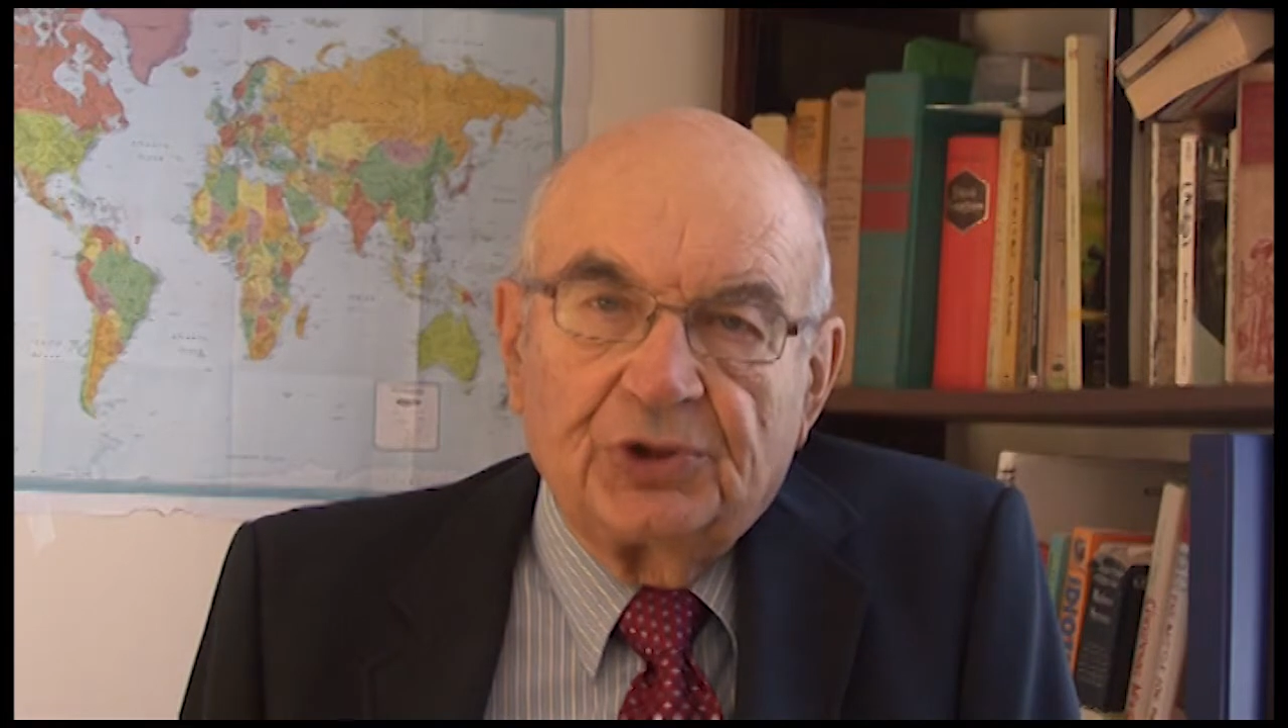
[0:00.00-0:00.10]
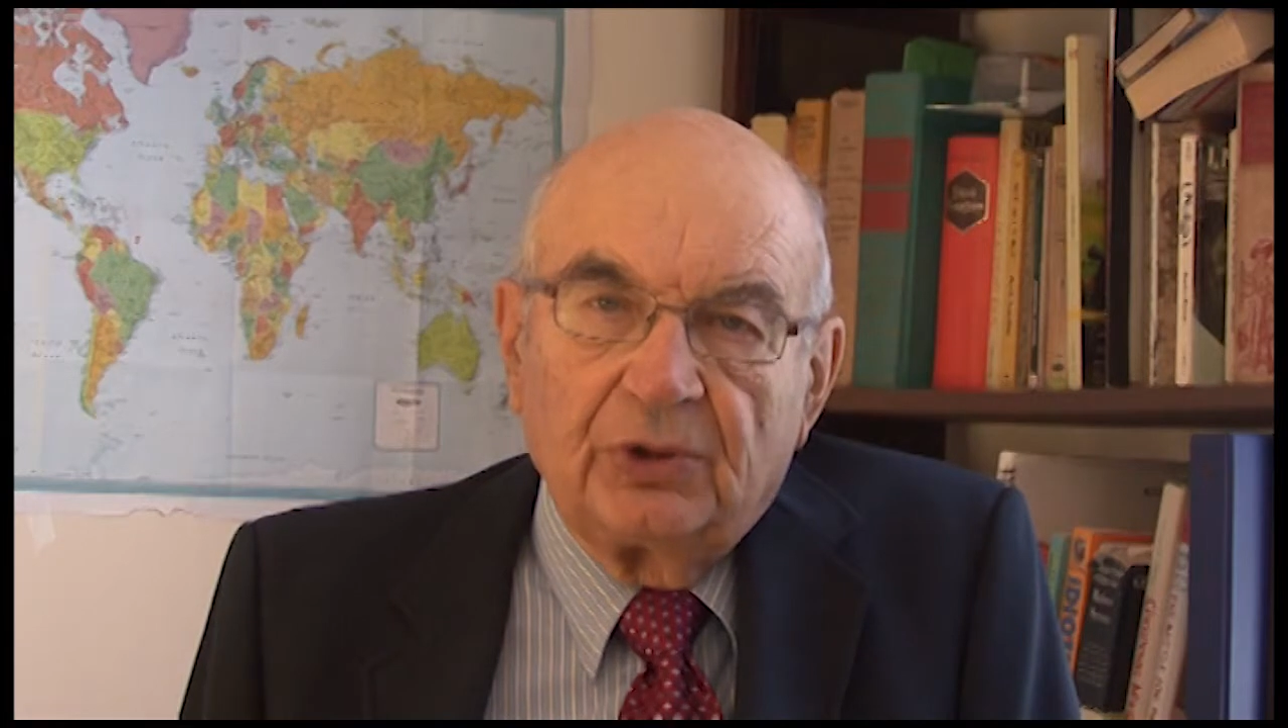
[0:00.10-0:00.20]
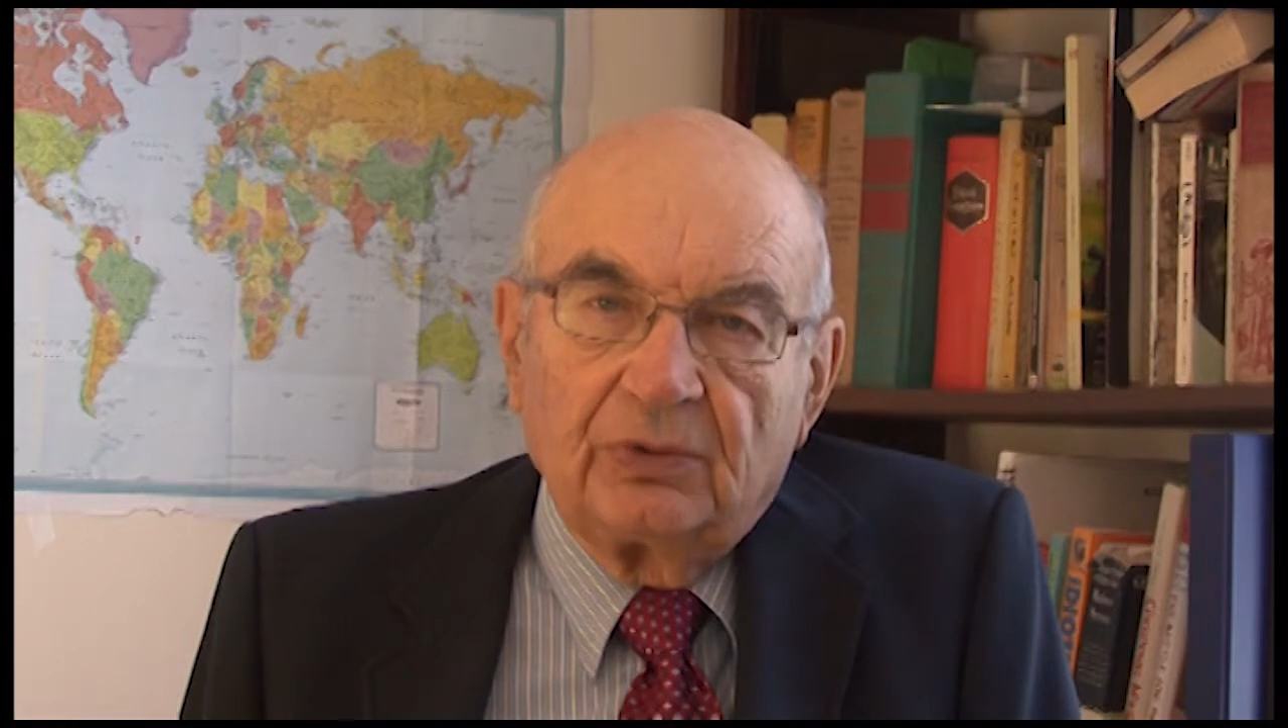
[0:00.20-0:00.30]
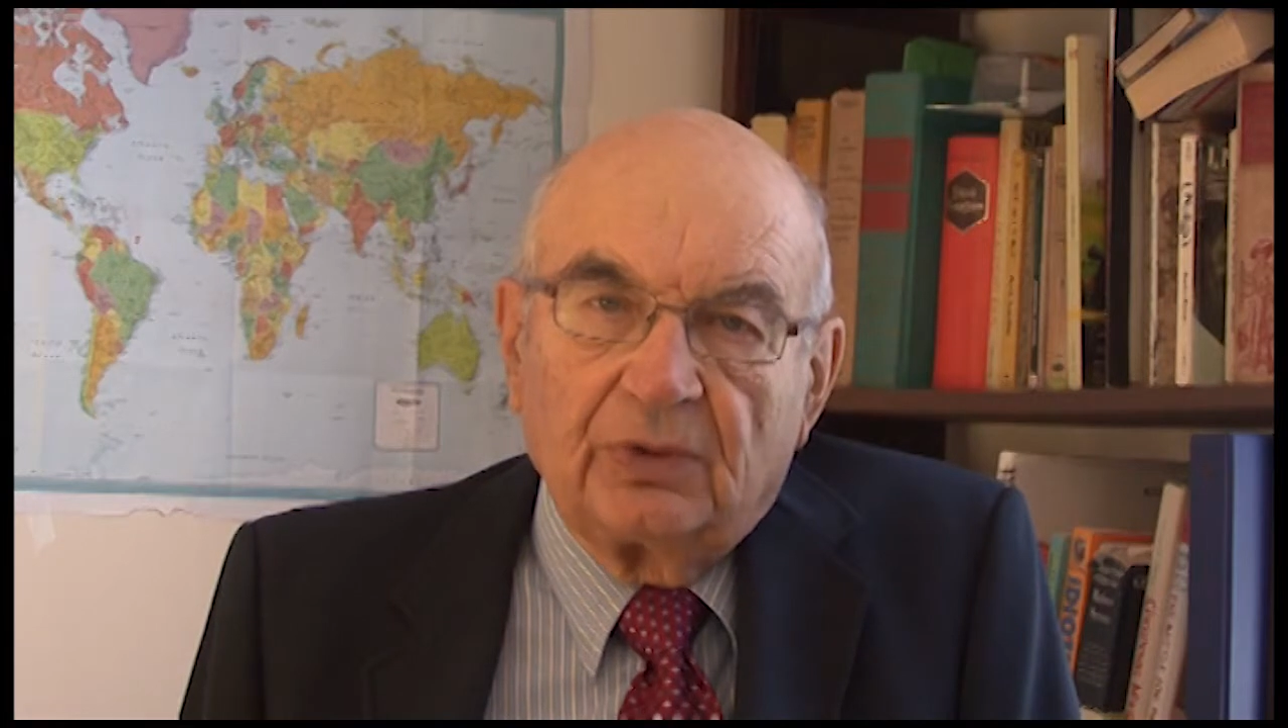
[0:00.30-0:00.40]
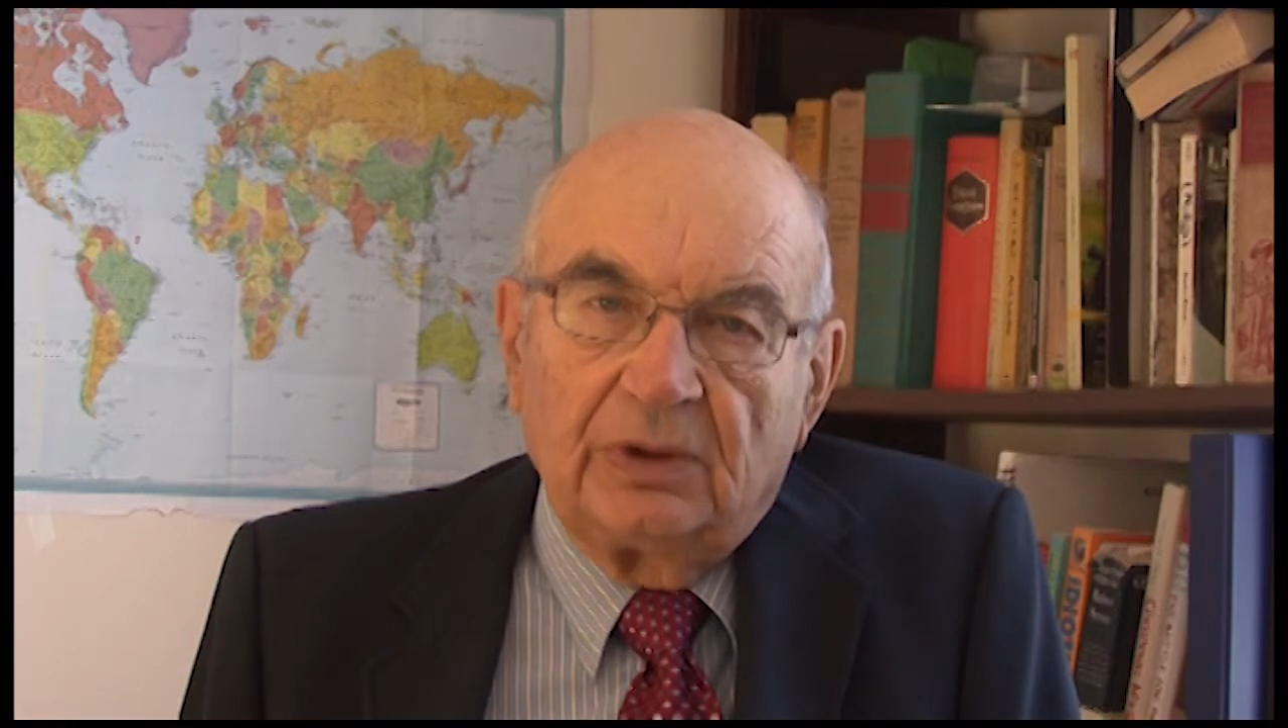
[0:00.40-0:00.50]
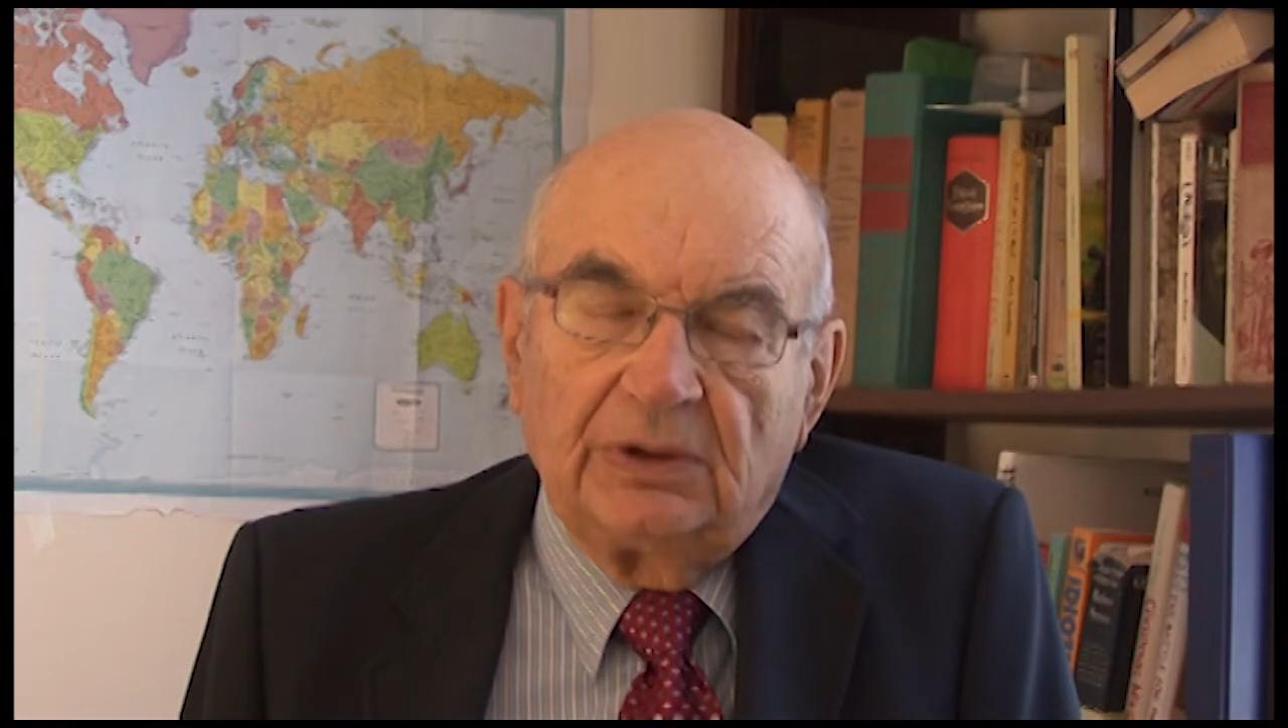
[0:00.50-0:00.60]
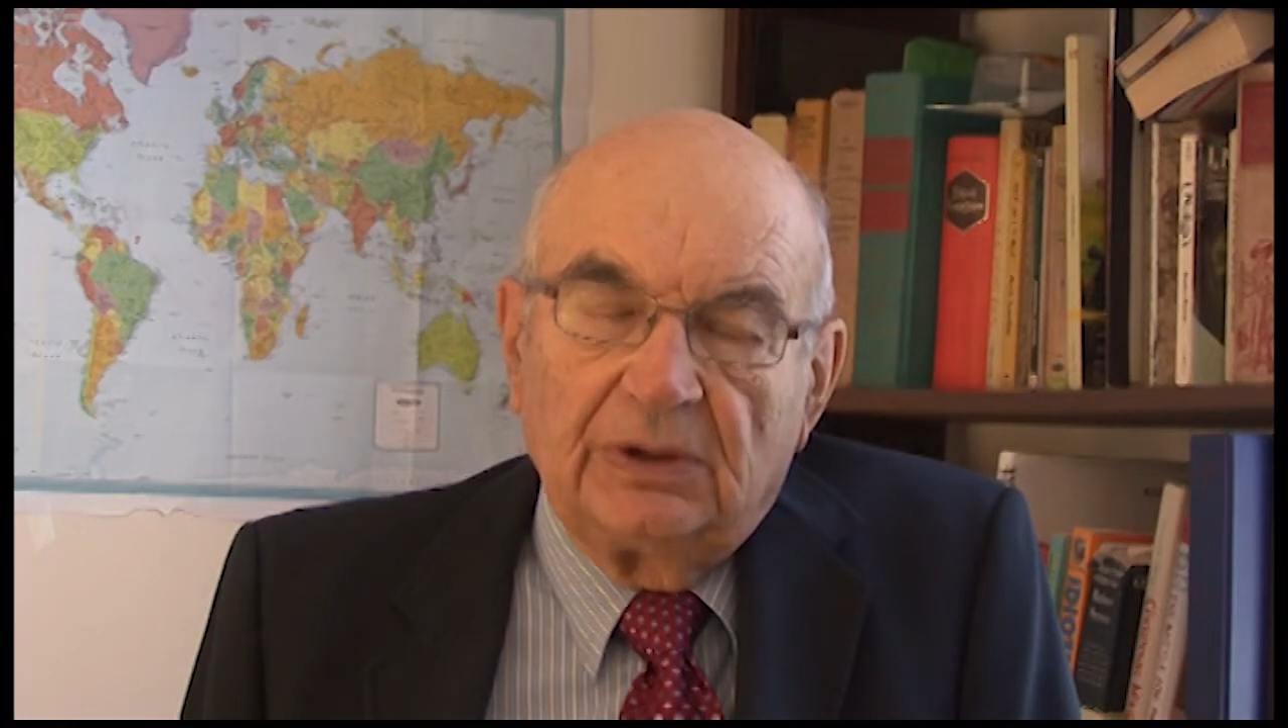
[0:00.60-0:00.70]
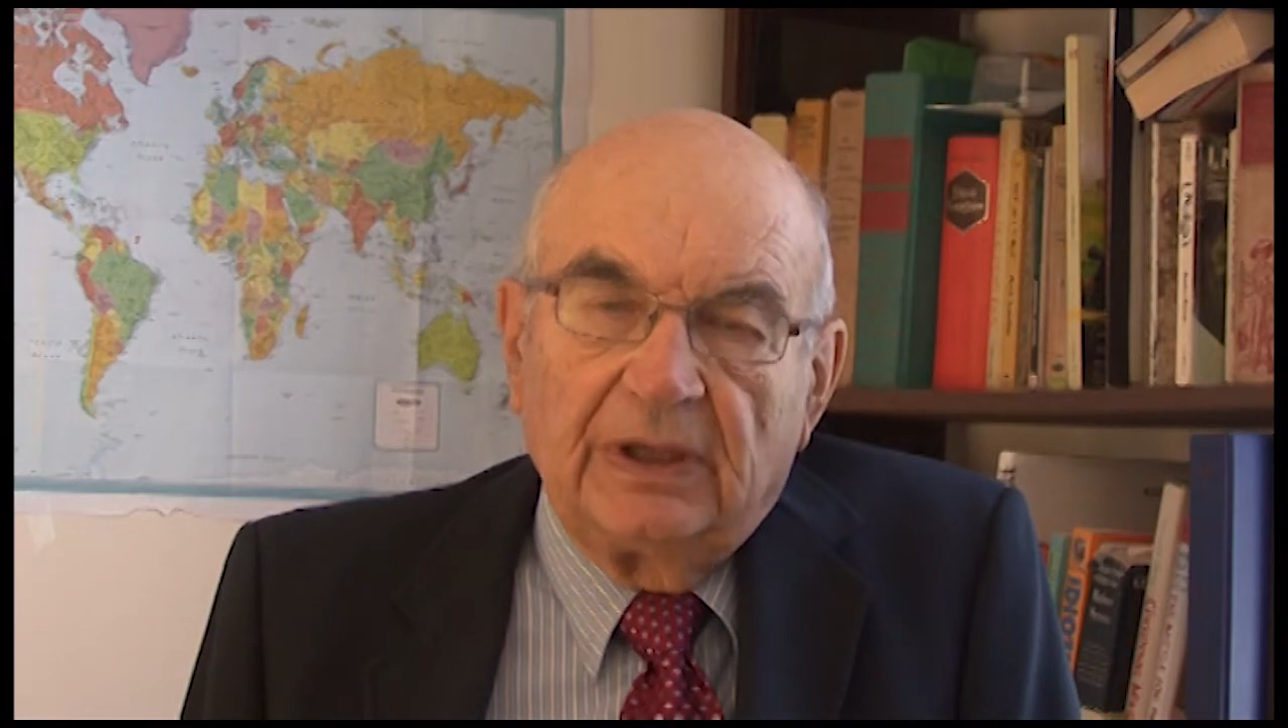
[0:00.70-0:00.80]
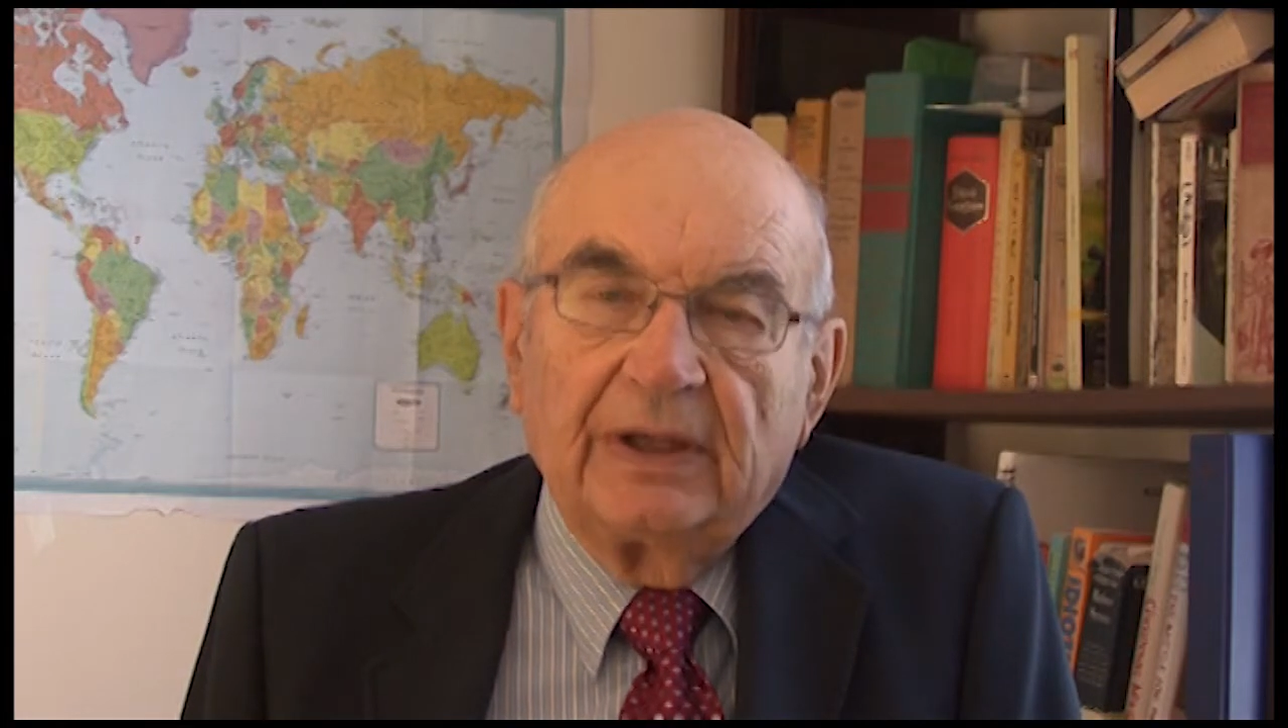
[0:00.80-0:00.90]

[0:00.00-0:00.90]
children,